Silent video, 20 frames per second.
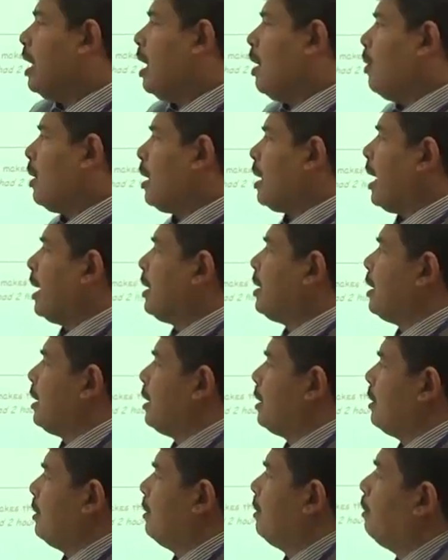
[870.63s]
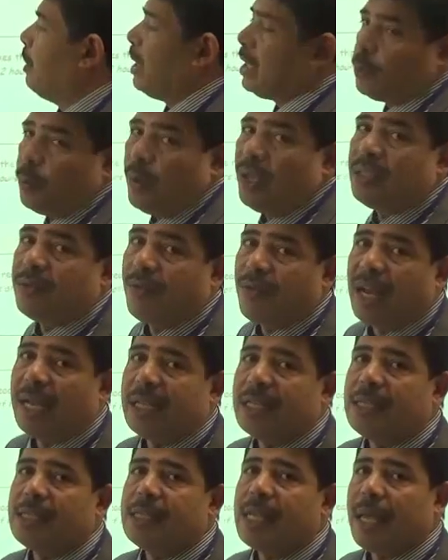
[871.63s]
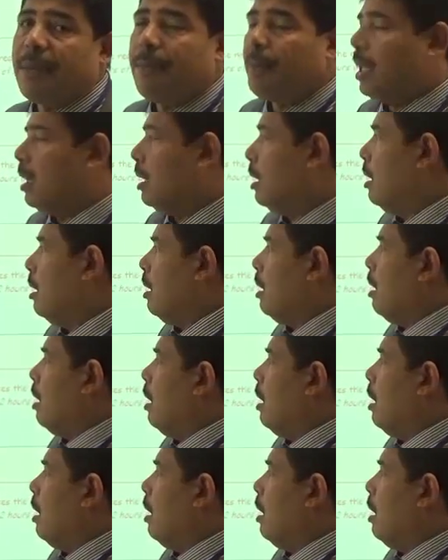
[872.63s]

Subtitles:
in our writings, persuasive writings I mean.